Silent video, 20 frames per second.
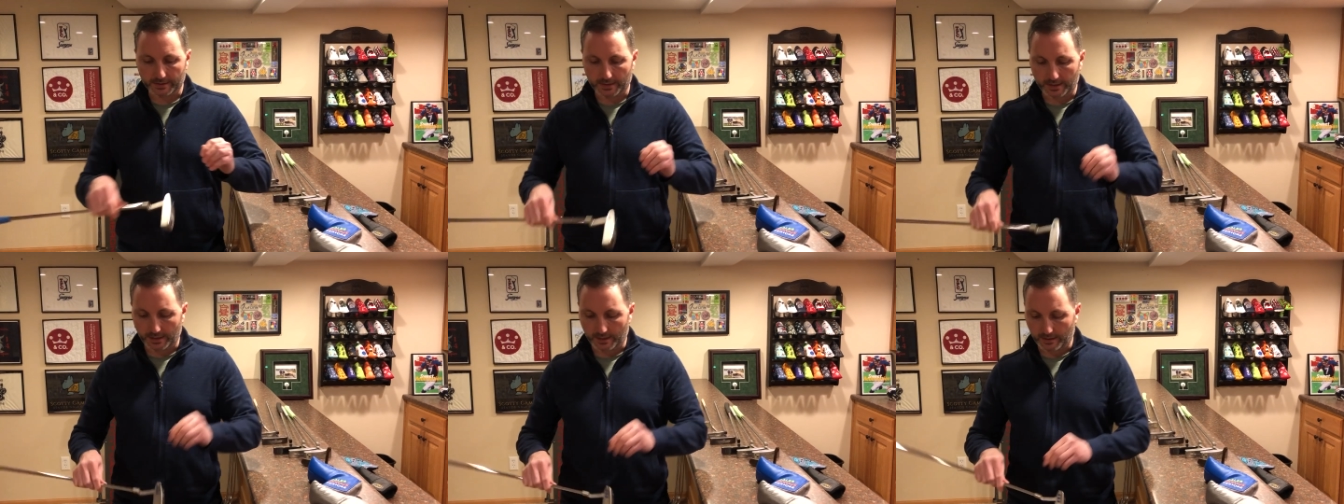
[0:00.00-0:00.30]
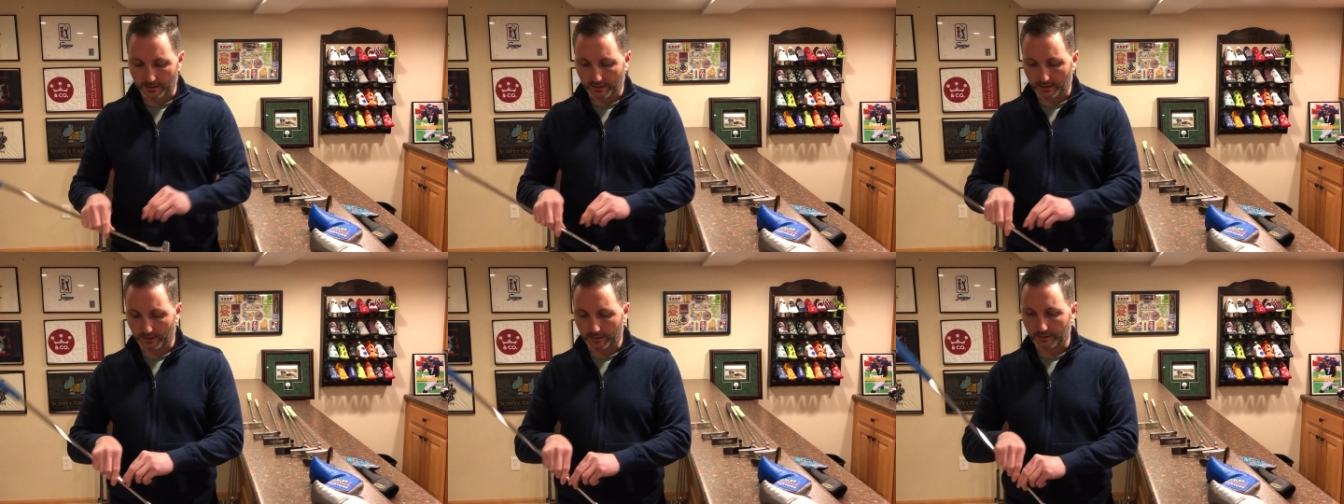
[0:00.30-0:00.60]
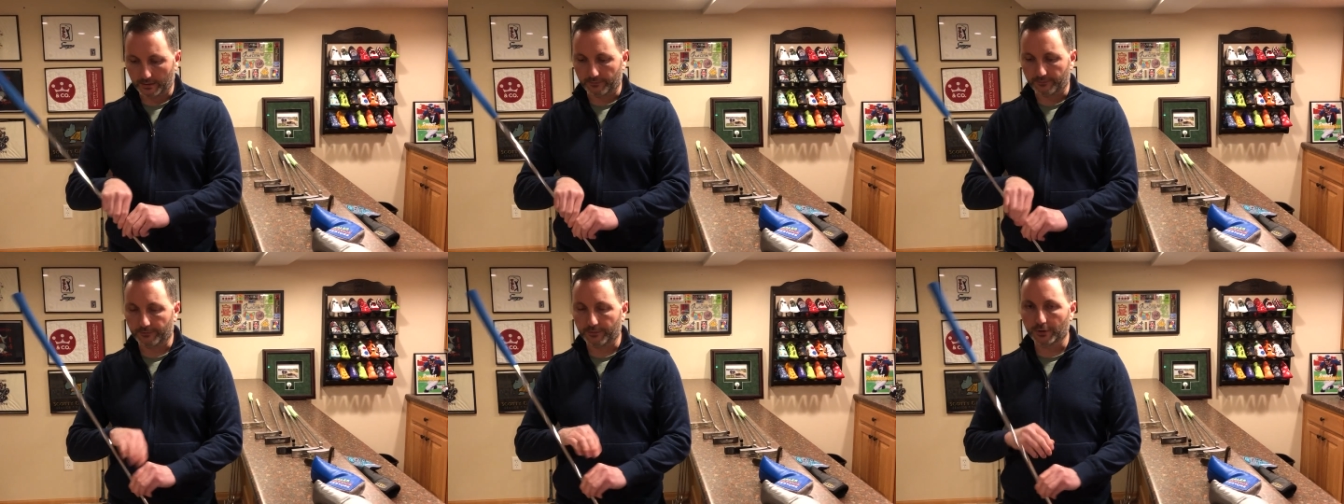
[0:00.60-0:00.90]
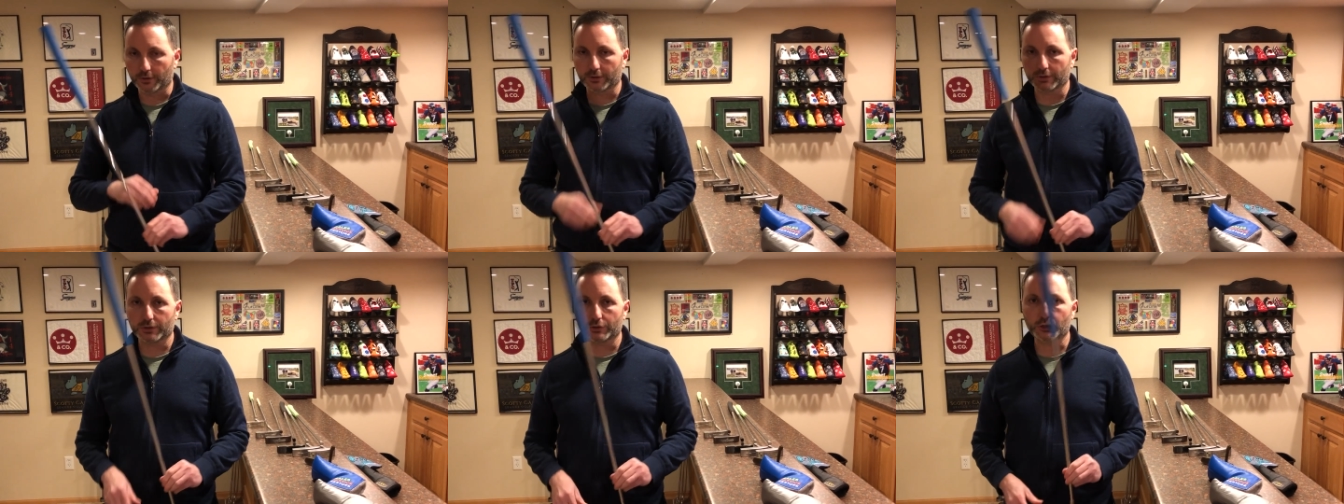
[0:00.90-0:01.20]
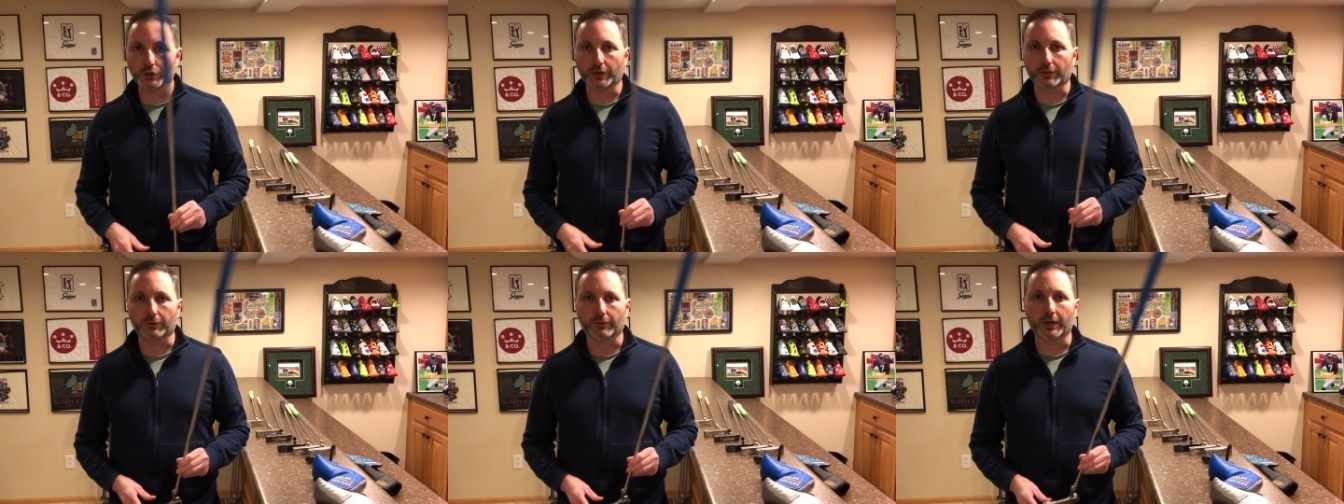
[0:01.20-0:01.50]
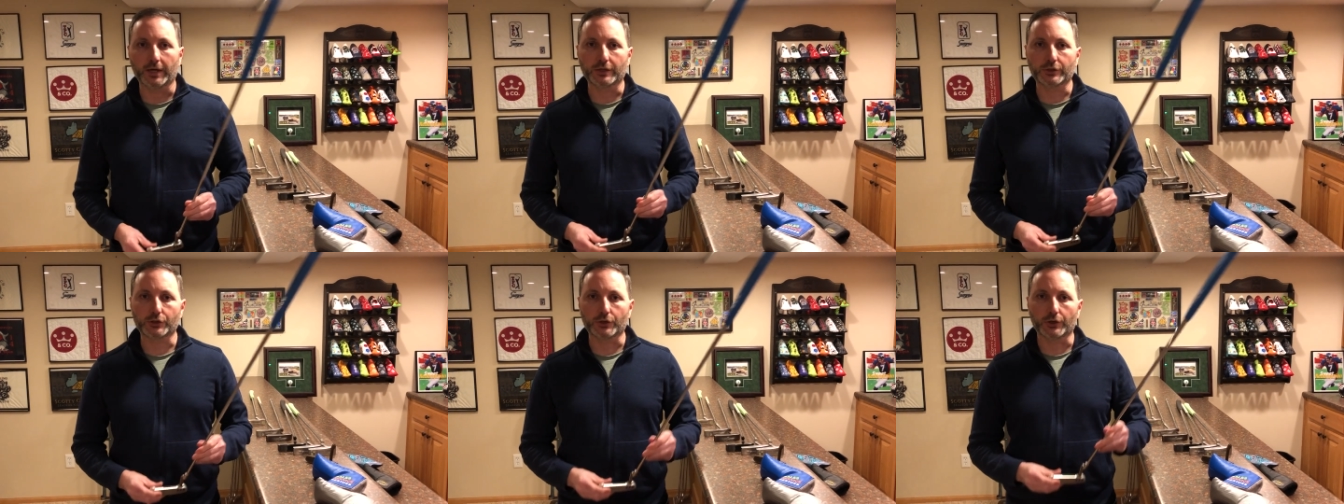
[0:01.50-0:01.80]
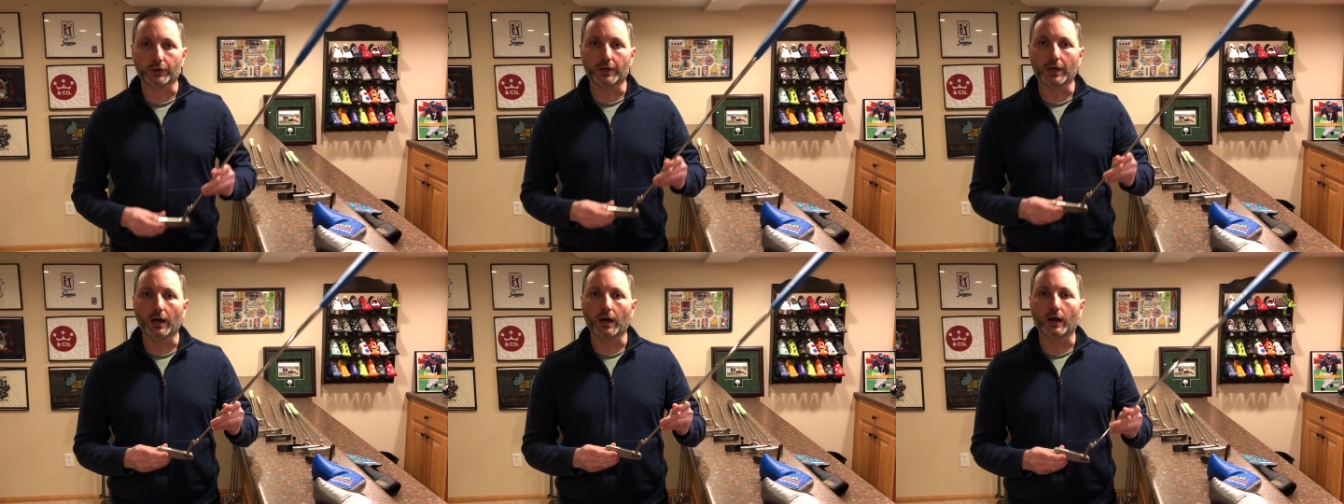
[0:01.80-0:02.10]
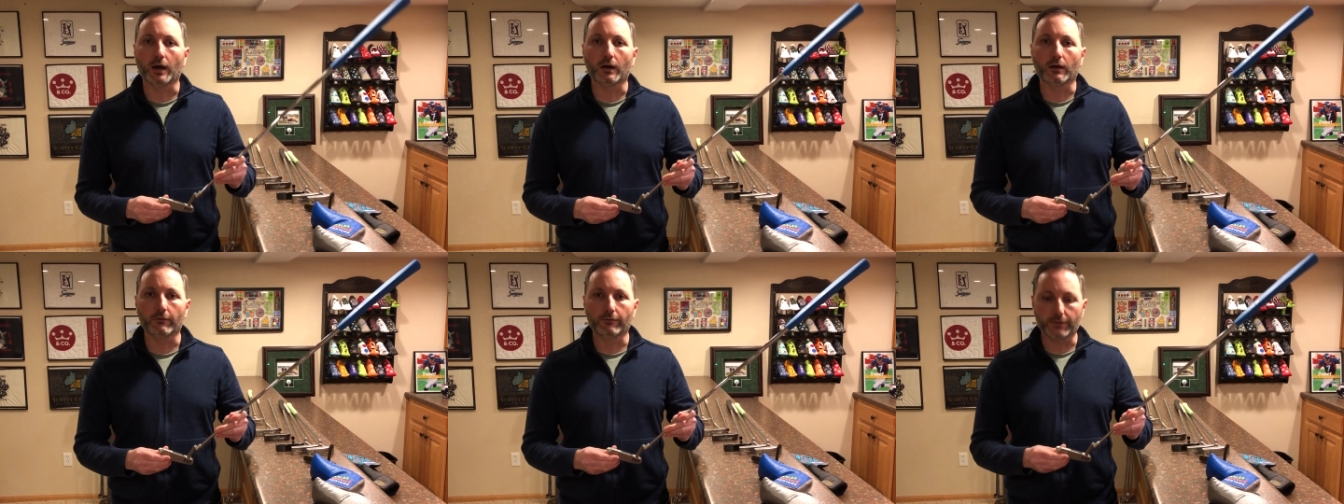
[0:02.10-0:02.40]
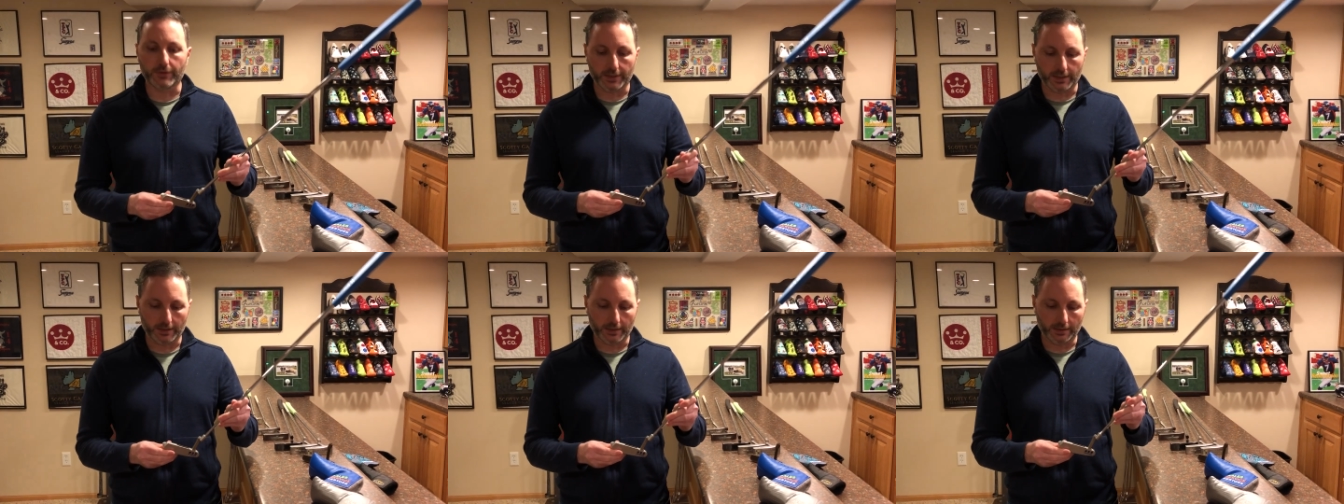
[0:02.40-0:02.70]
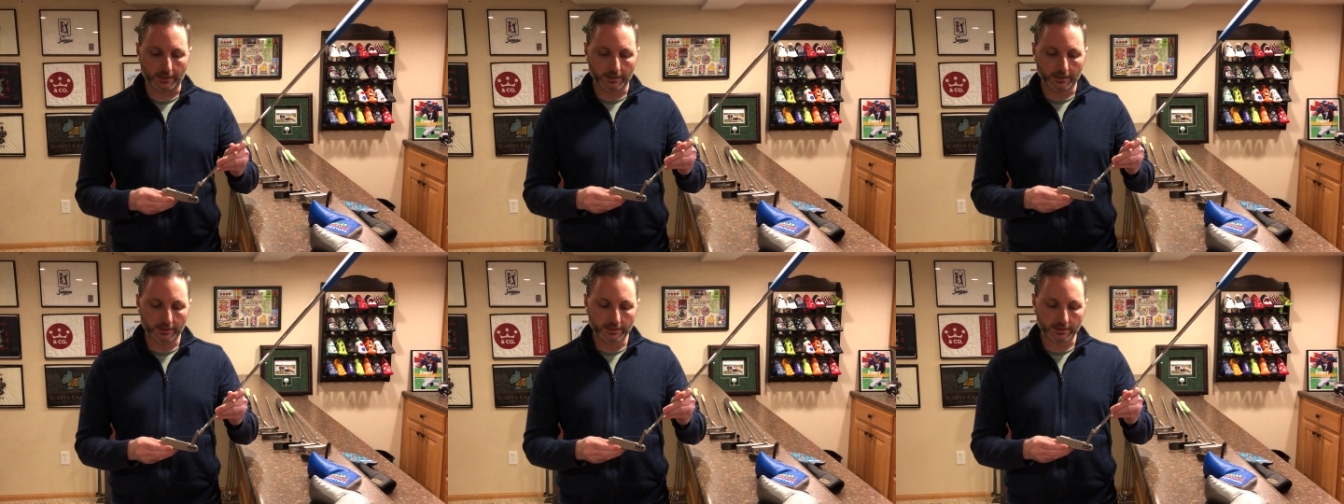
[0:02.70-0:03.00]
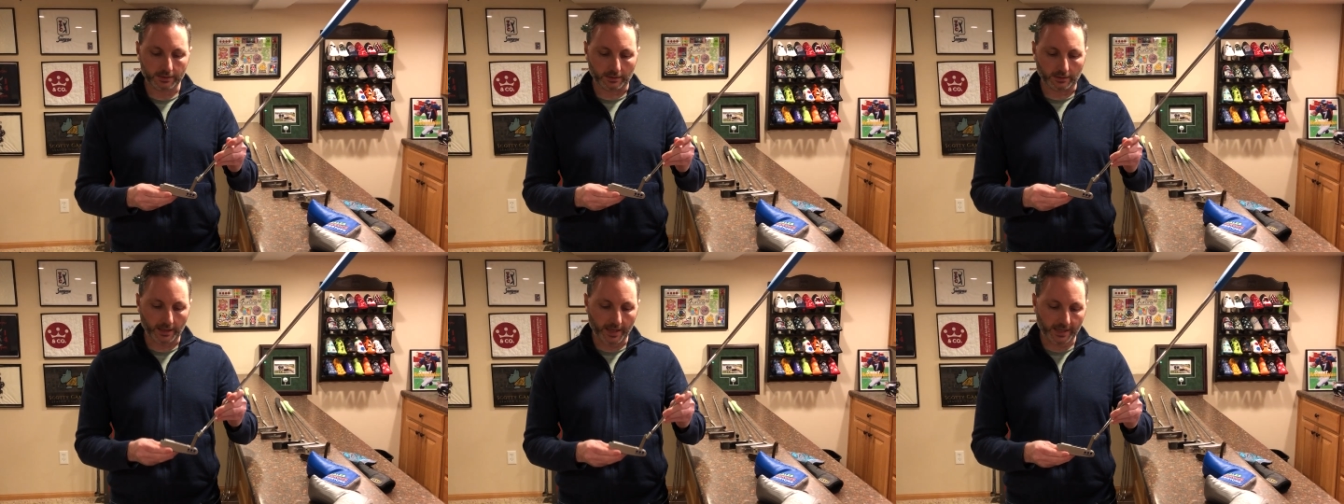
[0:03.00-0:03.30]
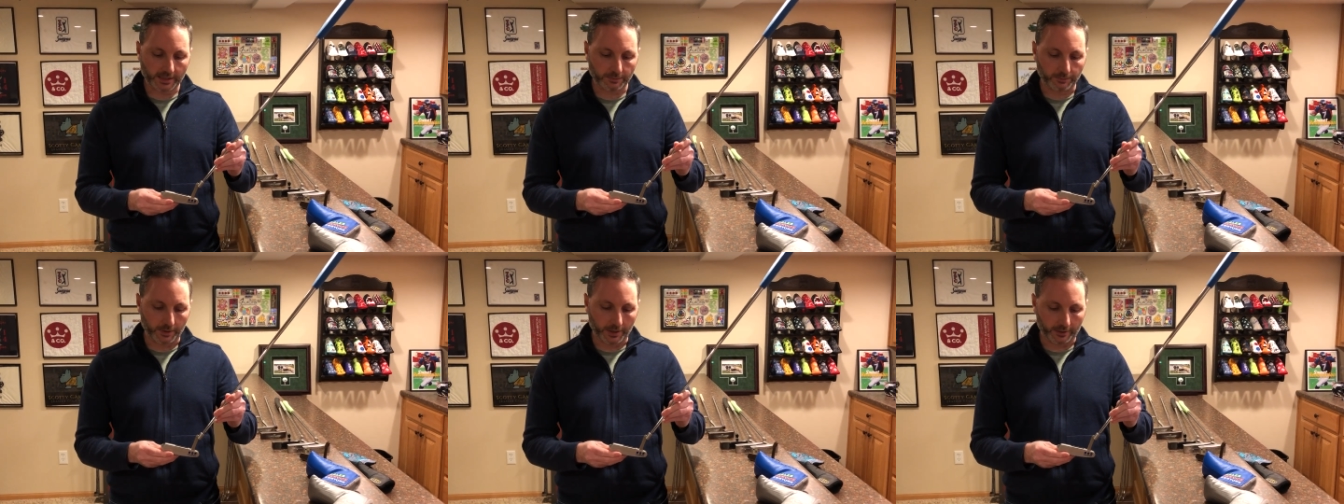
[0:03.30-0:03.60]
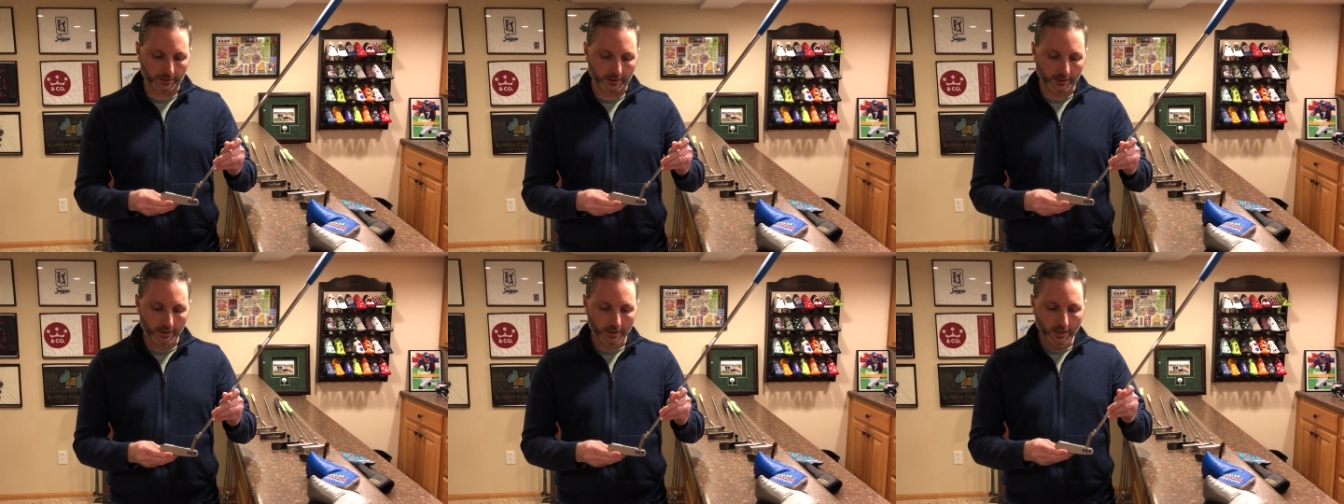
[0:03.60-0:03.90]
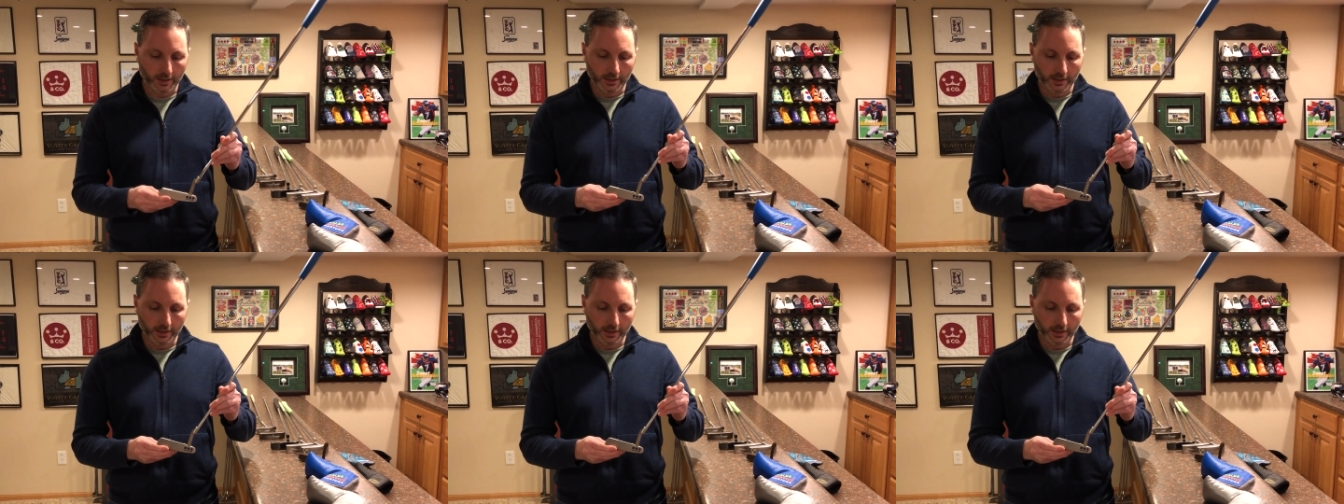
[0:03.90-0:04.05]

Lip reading: the first generation of the Select putter.